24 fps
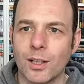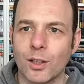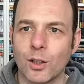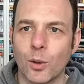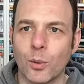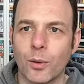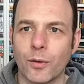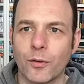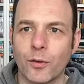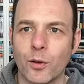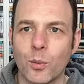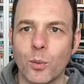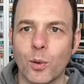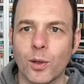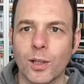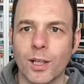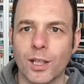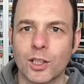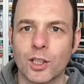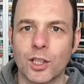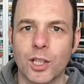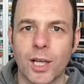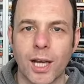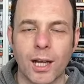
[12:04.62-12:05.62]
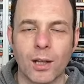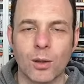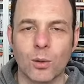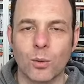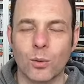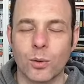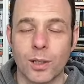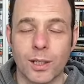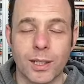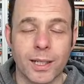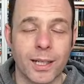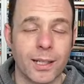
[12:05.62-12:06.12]
Now, if you want a
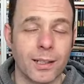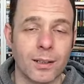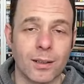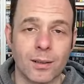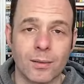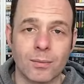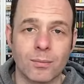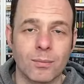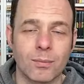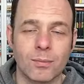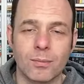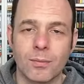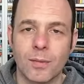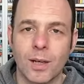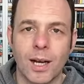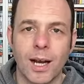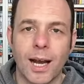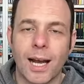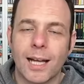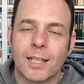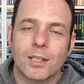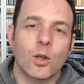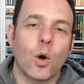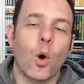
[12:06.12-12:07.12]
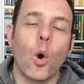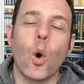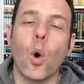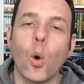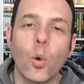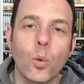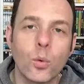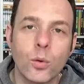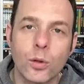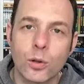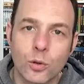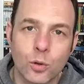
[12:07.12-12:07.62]
giallo that kind of has
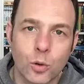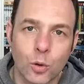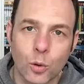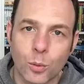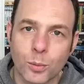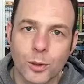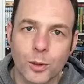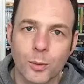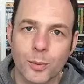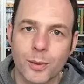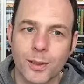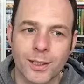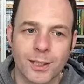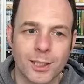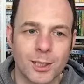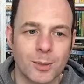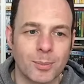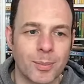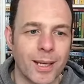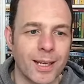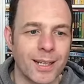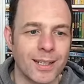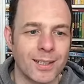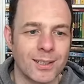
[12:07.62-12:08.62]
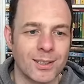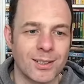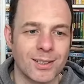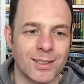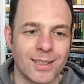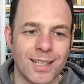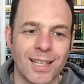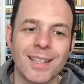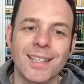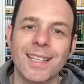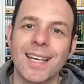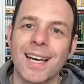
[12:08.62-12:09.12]
all the tropes you would expect,
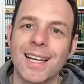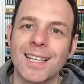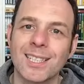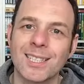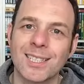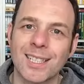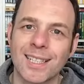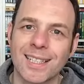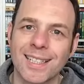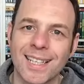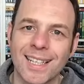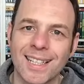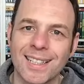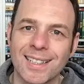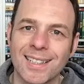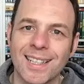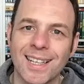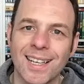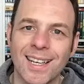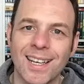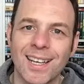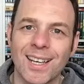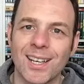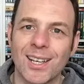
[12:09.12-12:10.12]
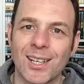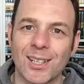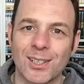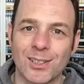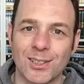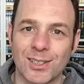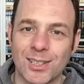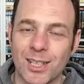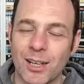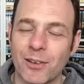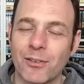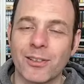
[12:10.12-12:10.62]
Death Carries a Cane
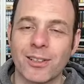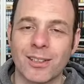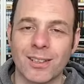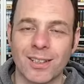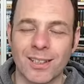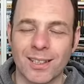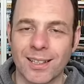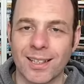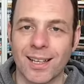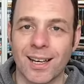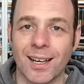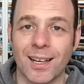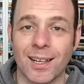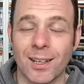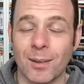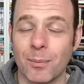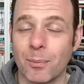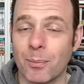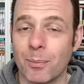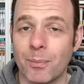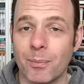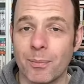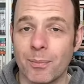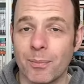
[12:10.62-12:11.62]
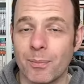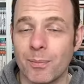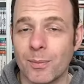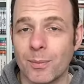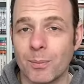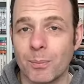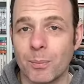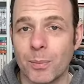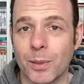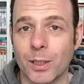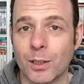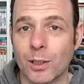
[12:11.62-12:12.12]
is definitely that.
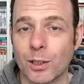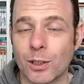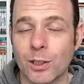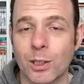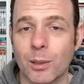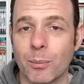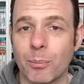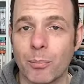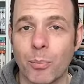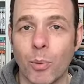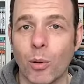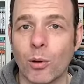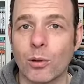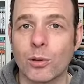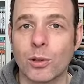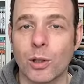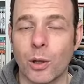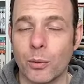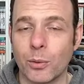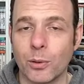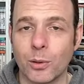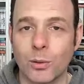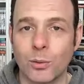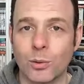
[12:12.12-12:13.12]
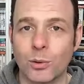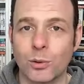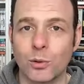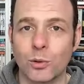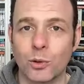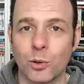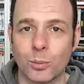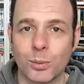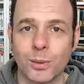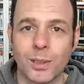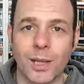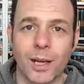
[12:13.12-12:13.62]
But it doesn't get bogged down in those
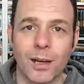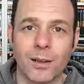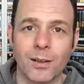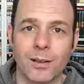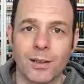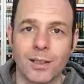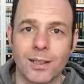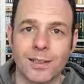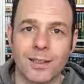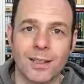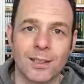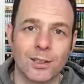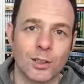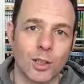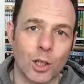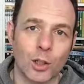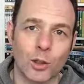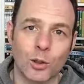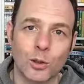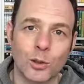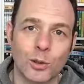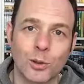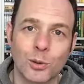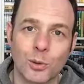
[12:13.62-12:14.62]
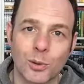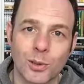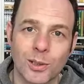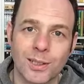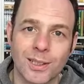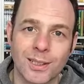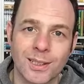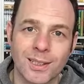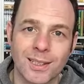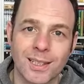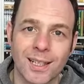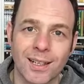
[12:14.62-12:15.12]
tropes either. It's got a good story
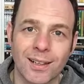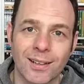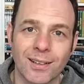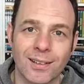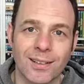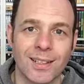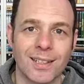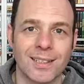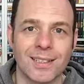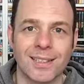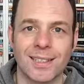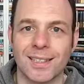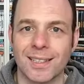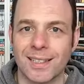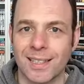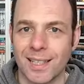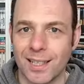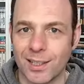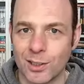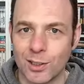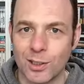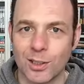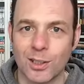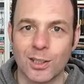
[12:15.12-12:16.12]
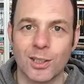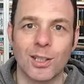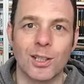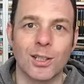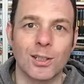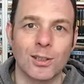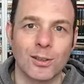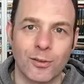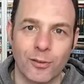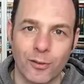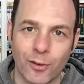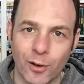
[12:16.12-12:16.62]
to tell. It's engaging.
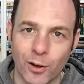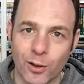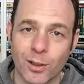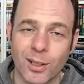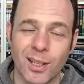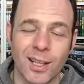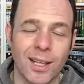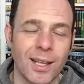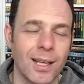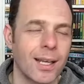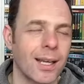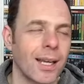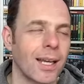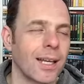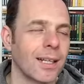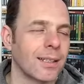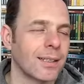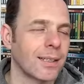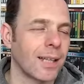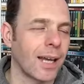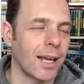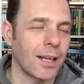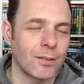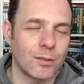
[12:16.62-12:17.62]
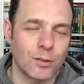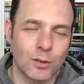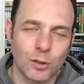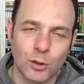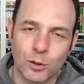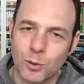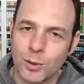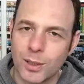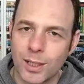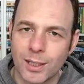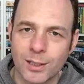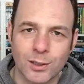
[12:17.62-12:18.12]
It's fun. It dives
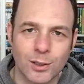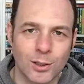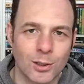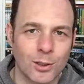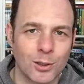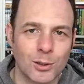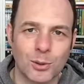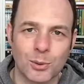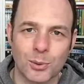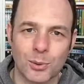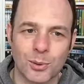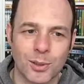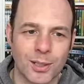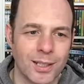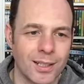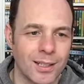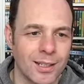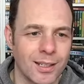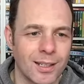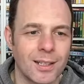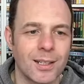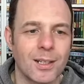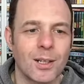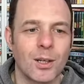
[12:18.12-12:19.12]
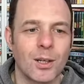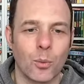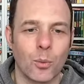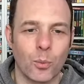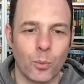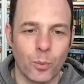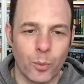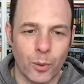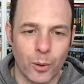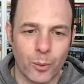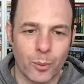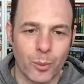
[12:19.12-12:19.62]
straight into the story.
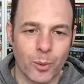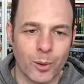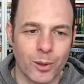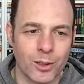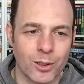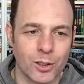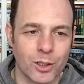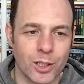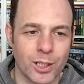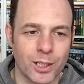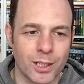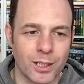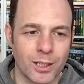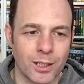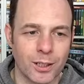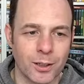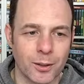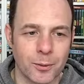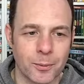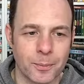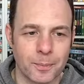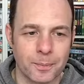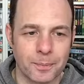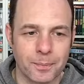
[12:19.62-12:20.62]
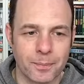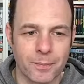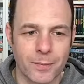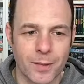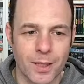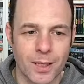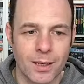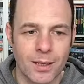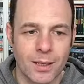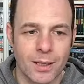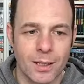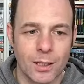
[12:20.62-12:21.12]
We're worth checking out.
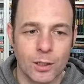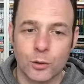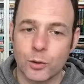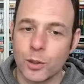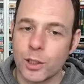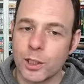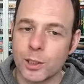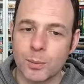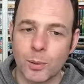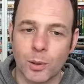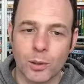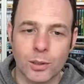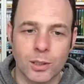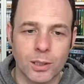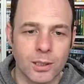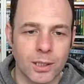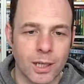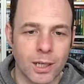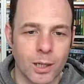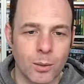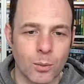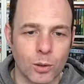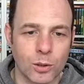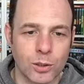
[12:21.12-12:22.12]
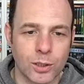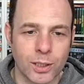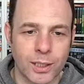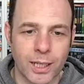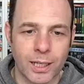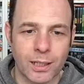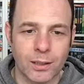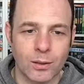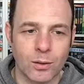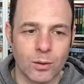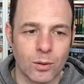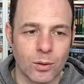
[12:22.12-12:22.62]
Trainspotting, I watched
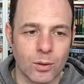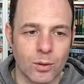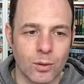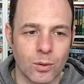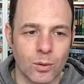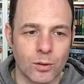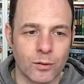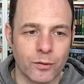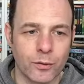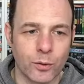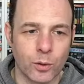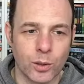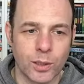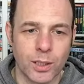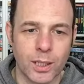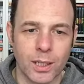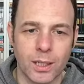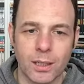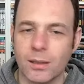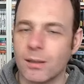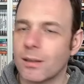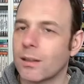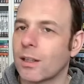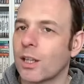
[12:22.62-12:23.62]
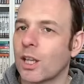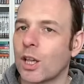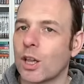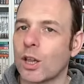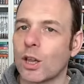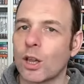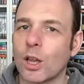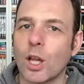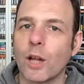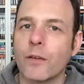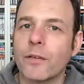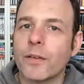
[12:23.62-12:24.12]
again on 4K.
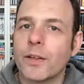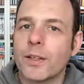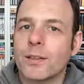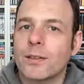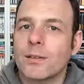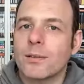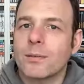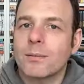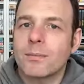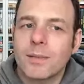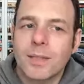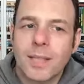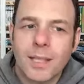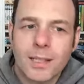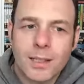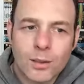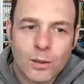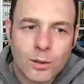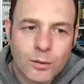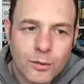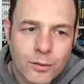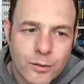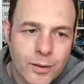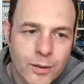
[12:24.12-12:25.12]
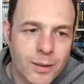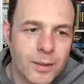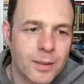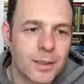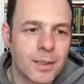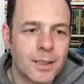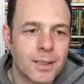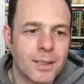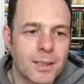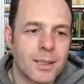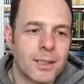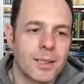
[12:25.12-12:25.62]
Love it. Can't get enough of it.
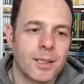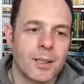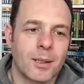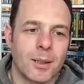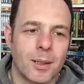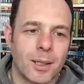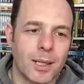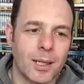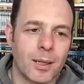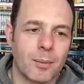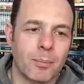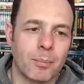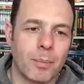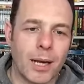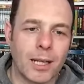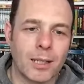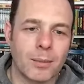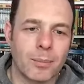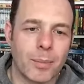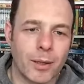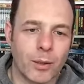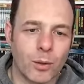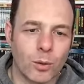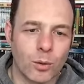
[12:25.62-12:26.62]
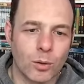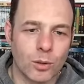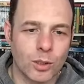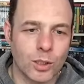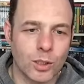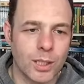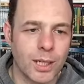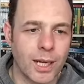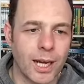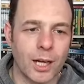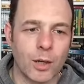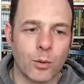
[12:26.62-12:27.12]
Bad
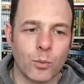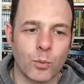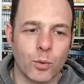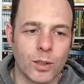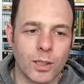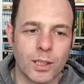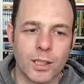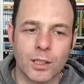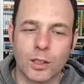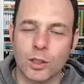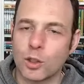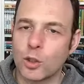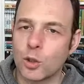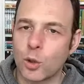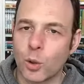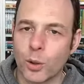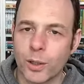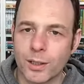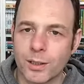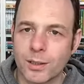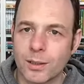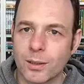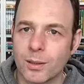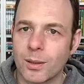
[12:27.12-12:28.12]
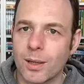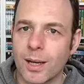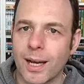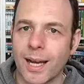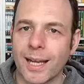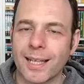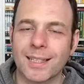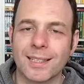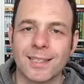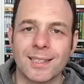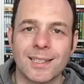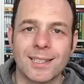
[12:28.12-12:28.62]
Biology, I really enjoyed.
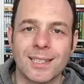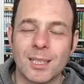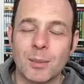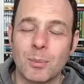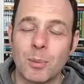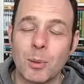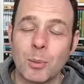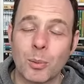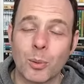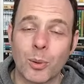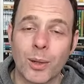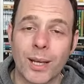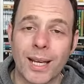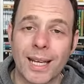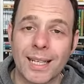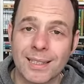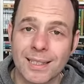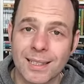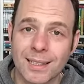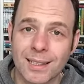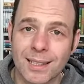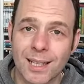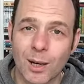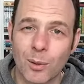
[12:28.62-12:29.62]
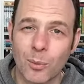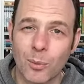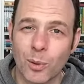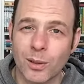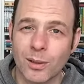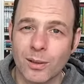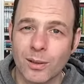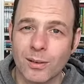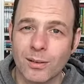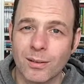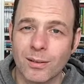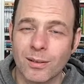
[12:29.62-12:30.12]
I can see people hating that
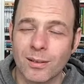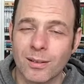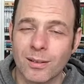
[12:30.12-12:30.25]
one.